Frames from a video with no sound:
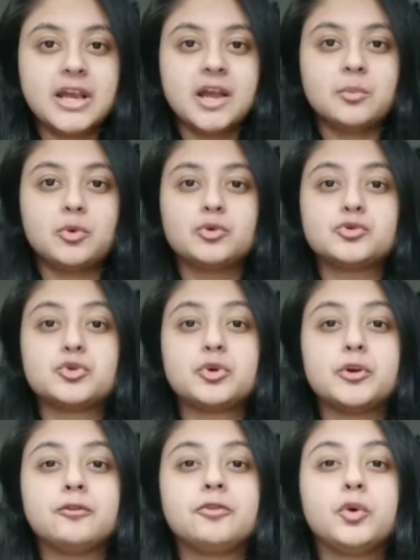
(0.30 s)
I'm going to
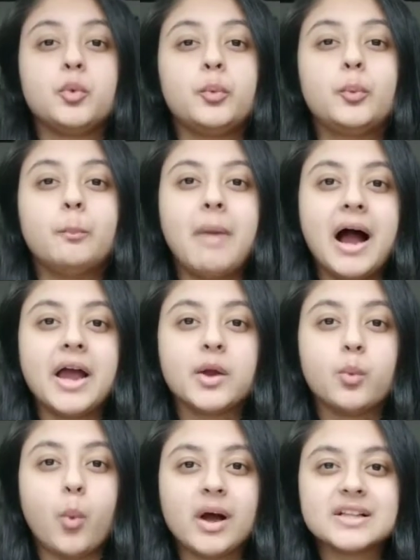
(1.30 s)
give you my
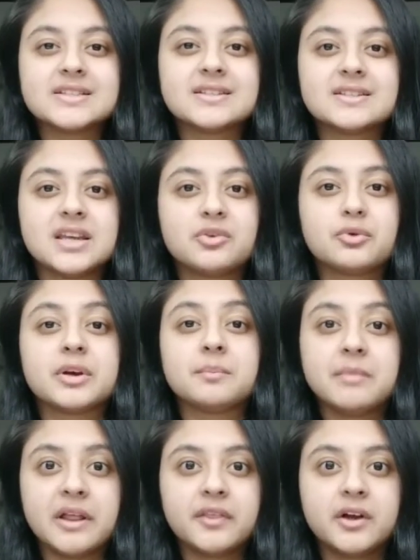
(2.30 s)
one secret
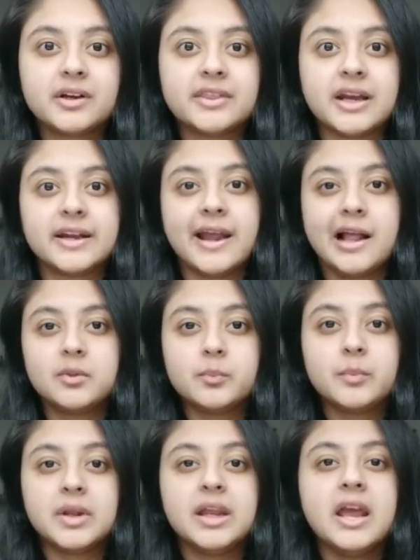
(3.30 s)
method that
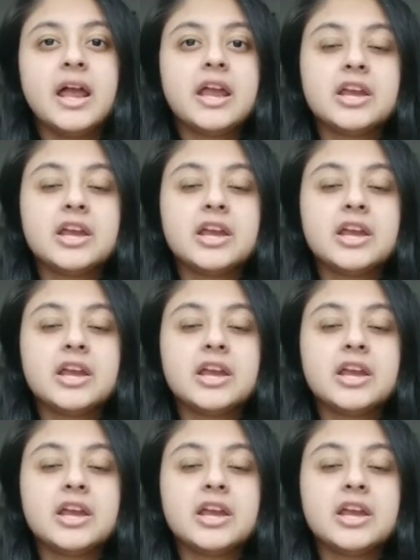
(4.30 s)
helped me